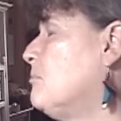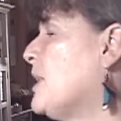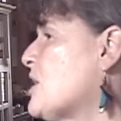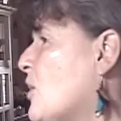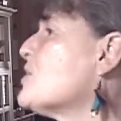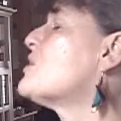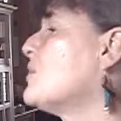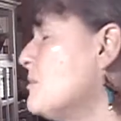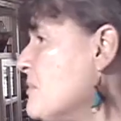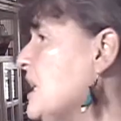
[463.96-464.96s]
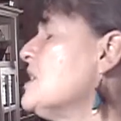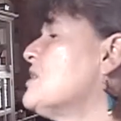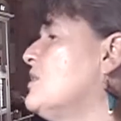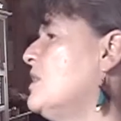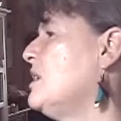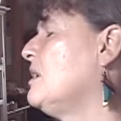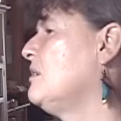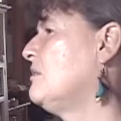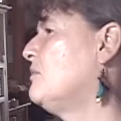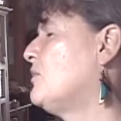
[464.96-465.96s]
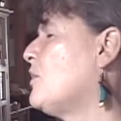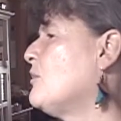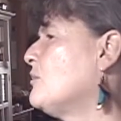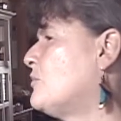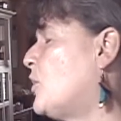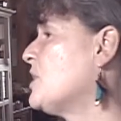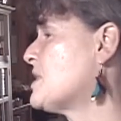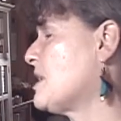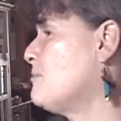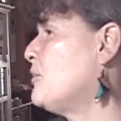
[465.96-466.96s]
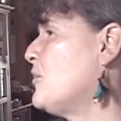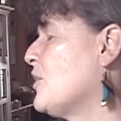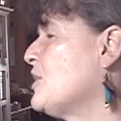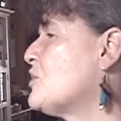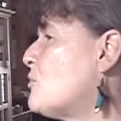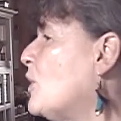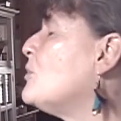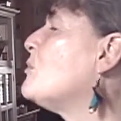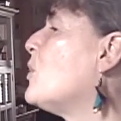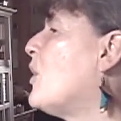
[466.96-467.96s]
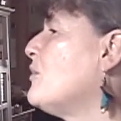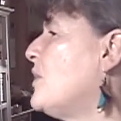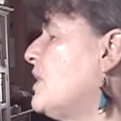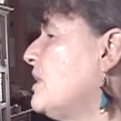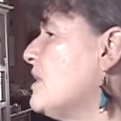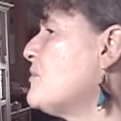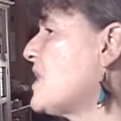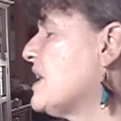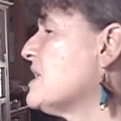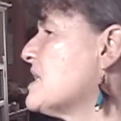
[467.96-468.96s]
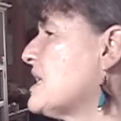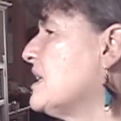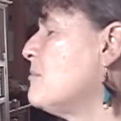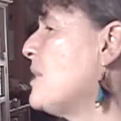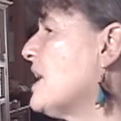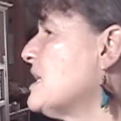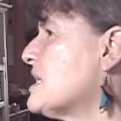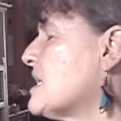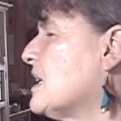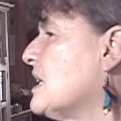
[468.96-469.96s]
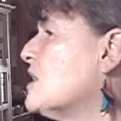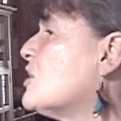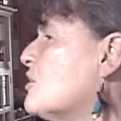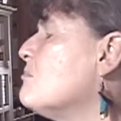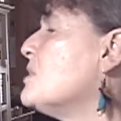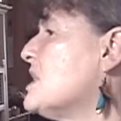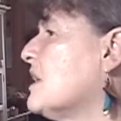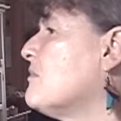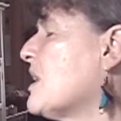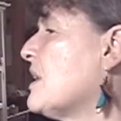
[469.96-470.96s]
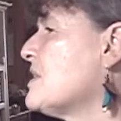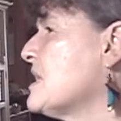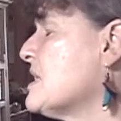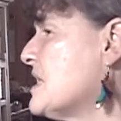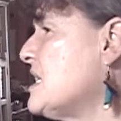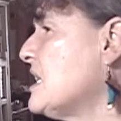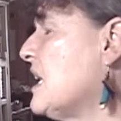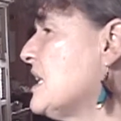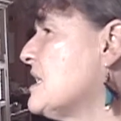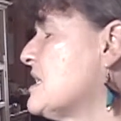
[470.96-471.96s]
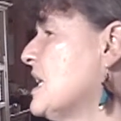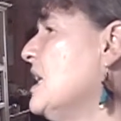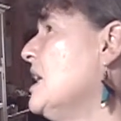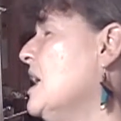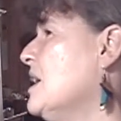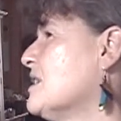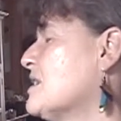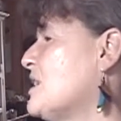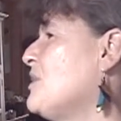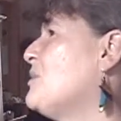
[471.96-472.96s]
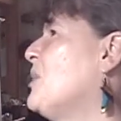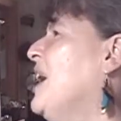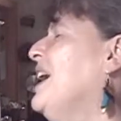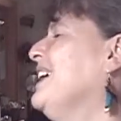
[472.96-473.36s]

But also the military, for example, for the drone warfare in Afghanistan and Pakistan, it couldn't be done without the satellites. So